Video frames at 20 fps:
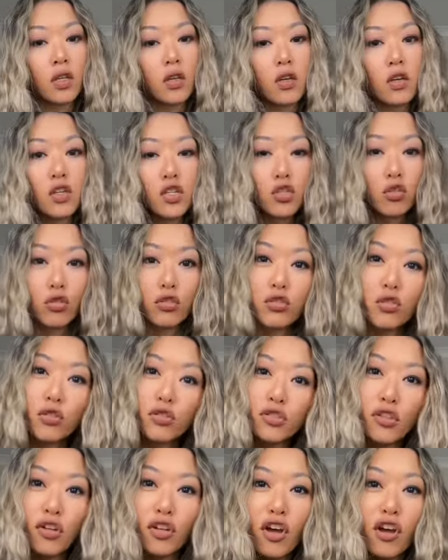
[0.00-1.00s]
Short
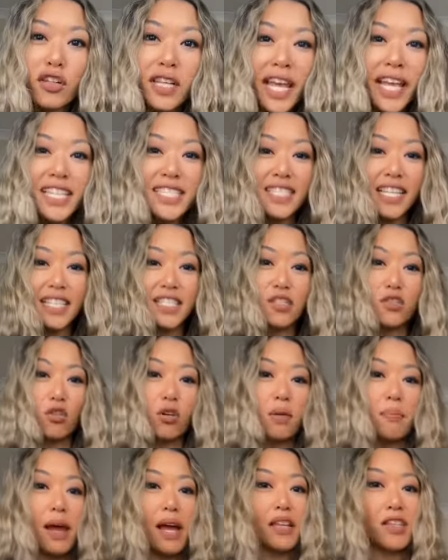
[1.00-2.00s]
torso, long legs, let's
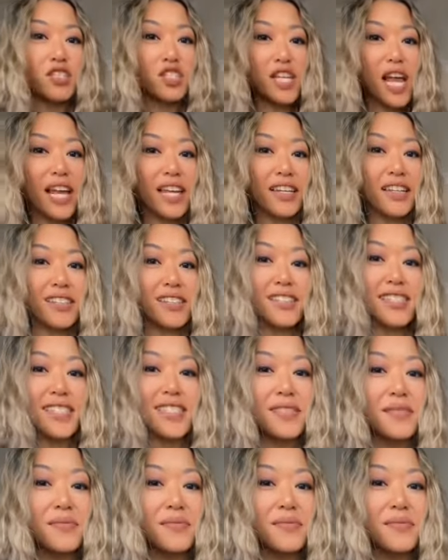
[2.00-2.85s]
talk about jackets.